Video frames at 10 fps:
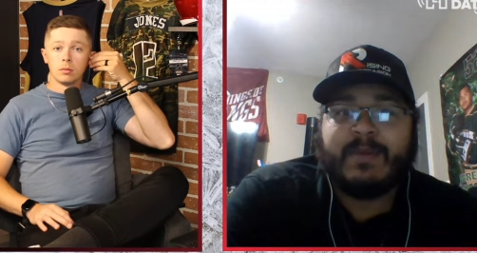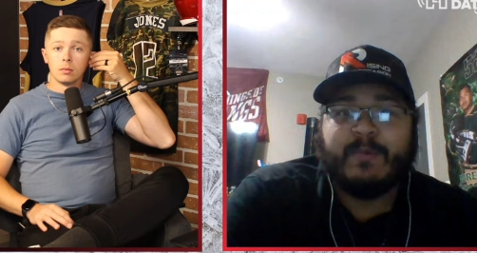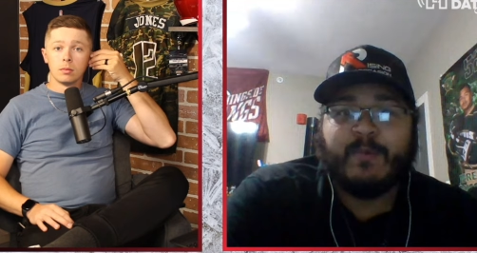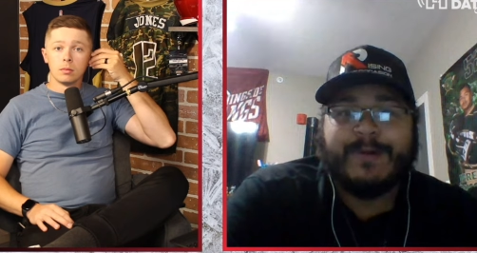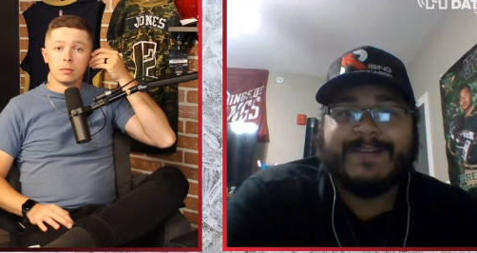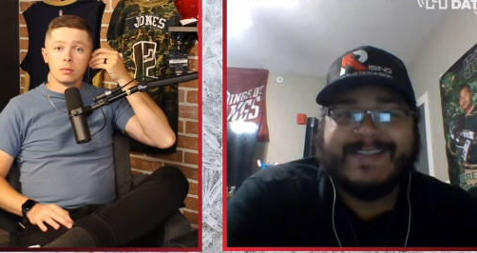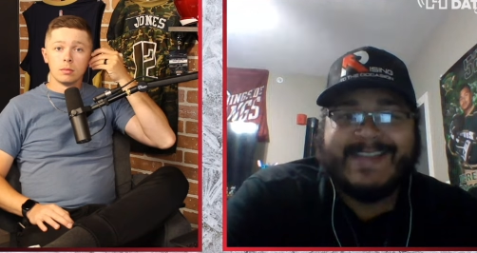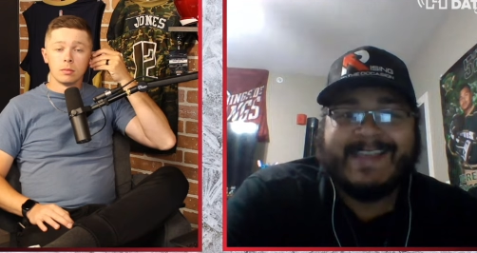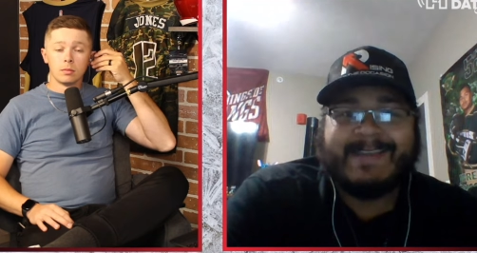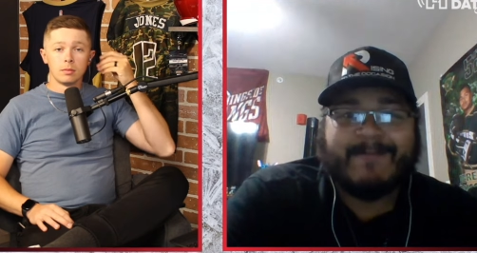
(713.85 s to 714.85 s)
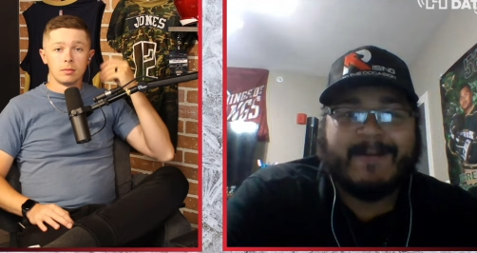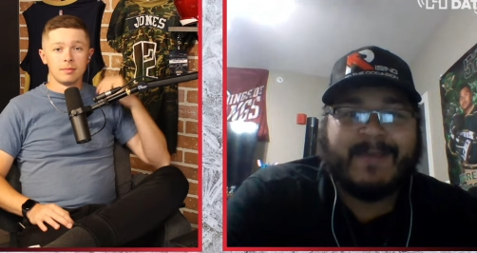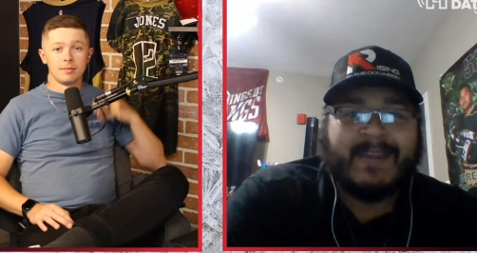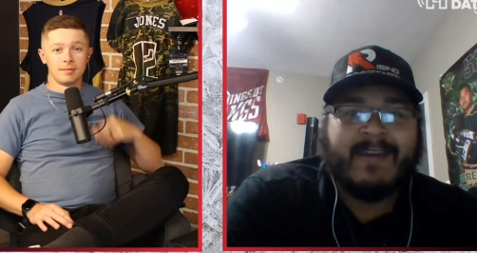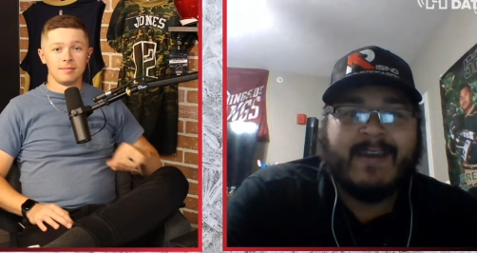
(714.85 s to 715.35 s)
Speaker 1: pick one team.
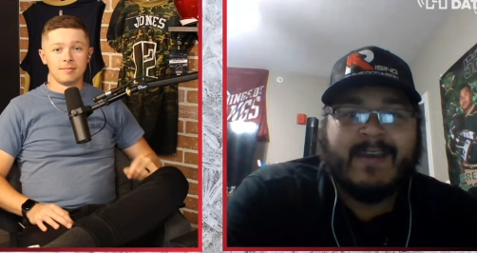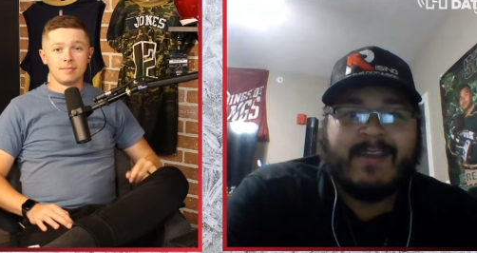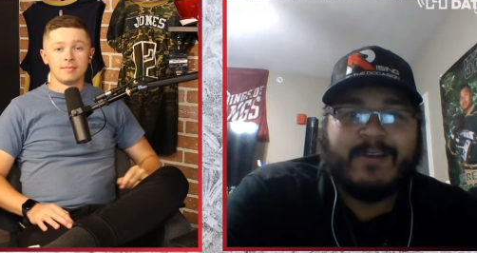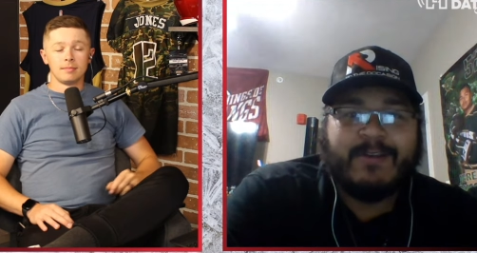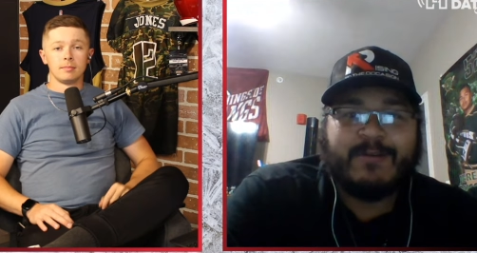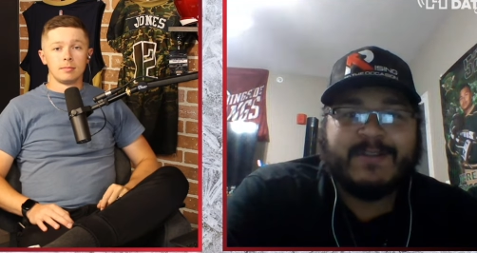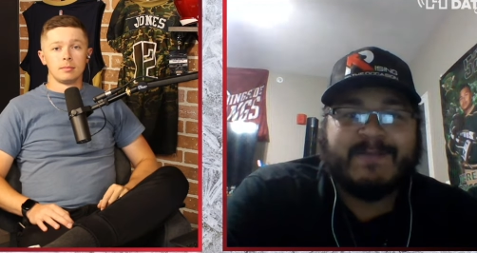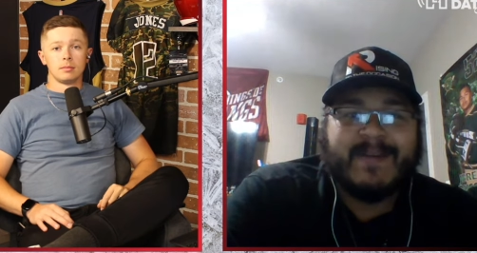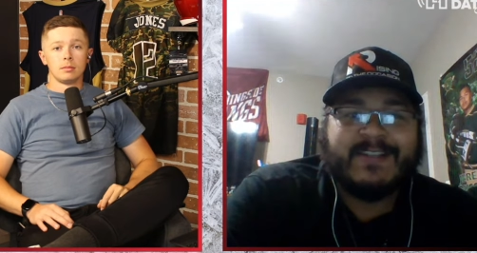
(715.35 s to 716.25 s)
I mean, like you just